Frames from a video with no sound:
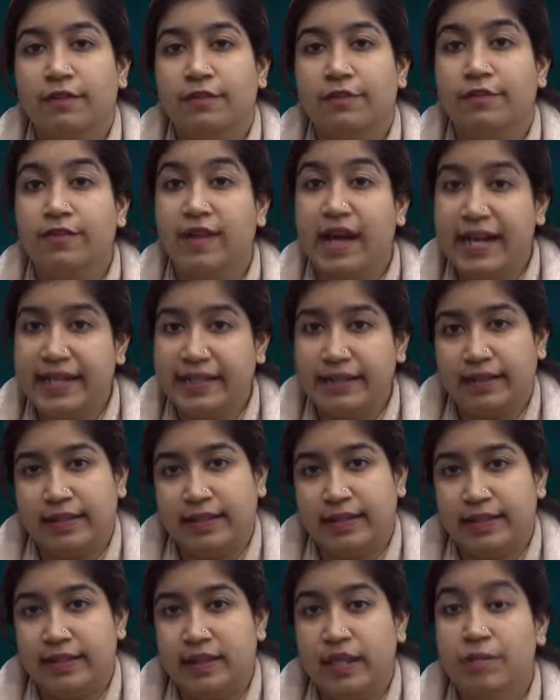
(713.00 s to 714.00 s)

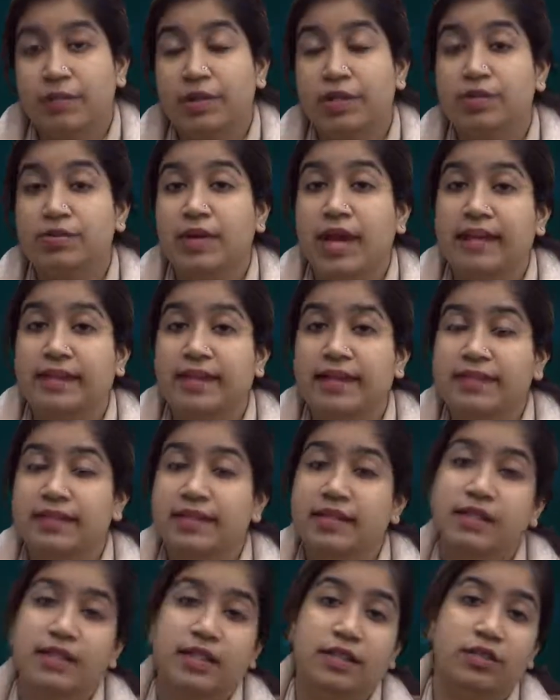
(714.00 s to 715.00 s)
Finally, coming to ethics
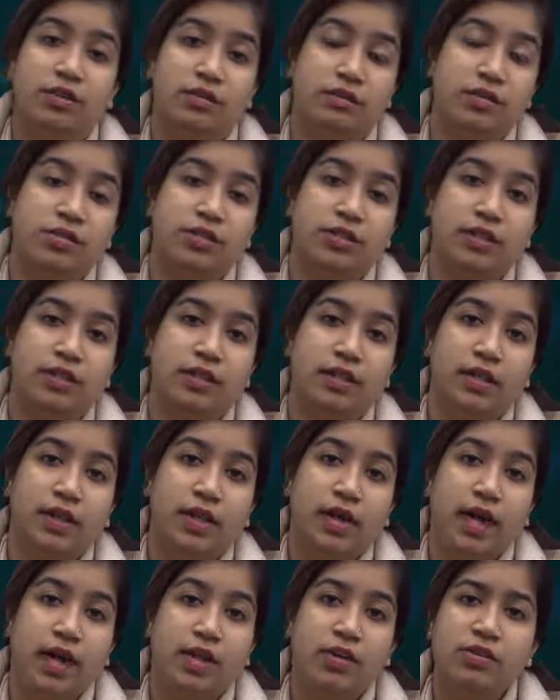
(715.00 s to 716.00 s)
in technology.
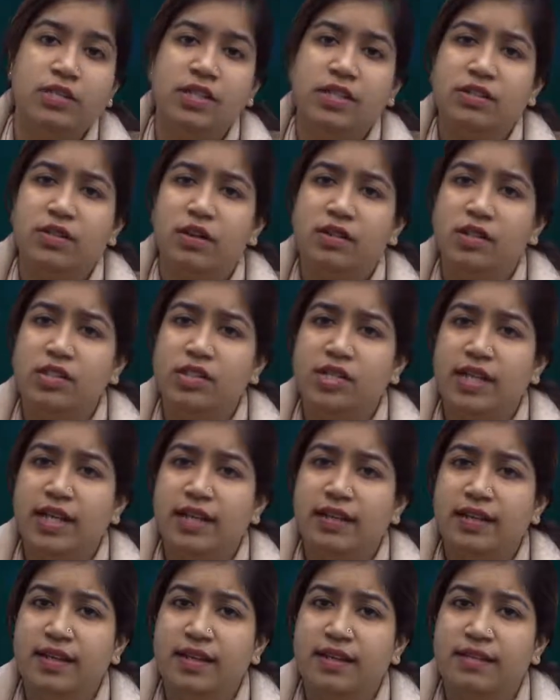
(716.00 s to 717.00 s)
Now, technology
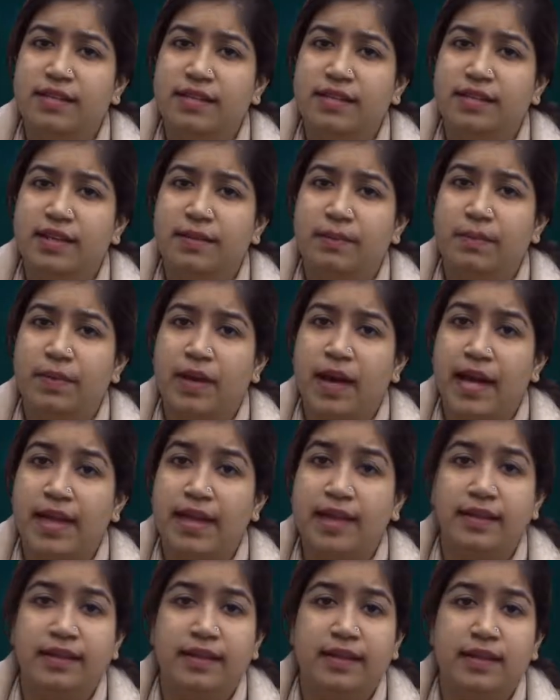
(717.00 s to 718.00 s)
ethics is
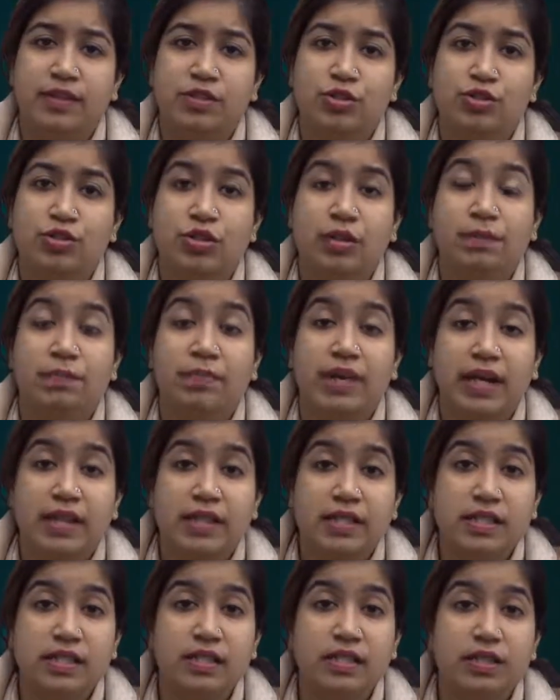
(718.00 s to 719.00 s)
applying ethics to the
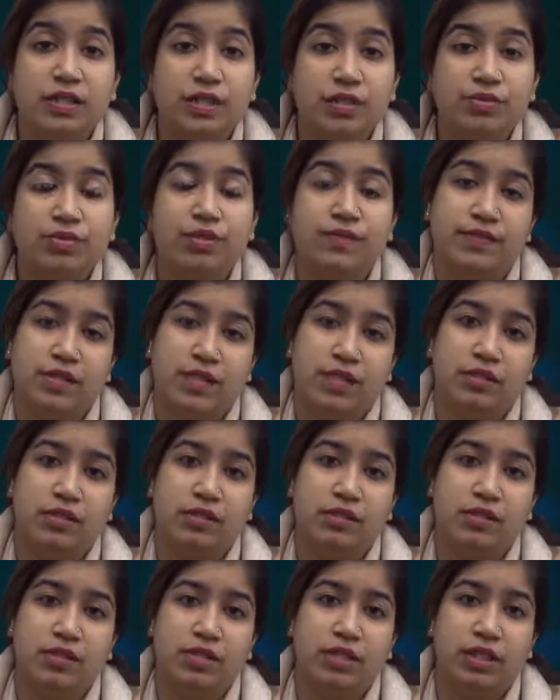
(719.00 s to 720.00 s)
practical use of
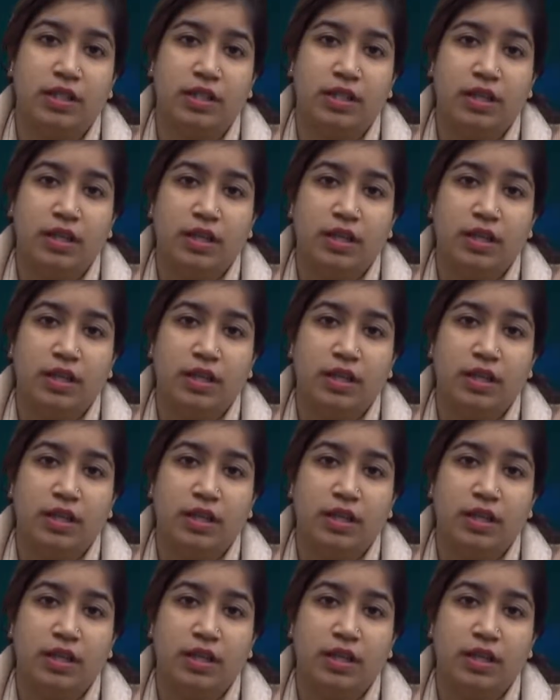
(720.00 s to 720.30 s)
technology.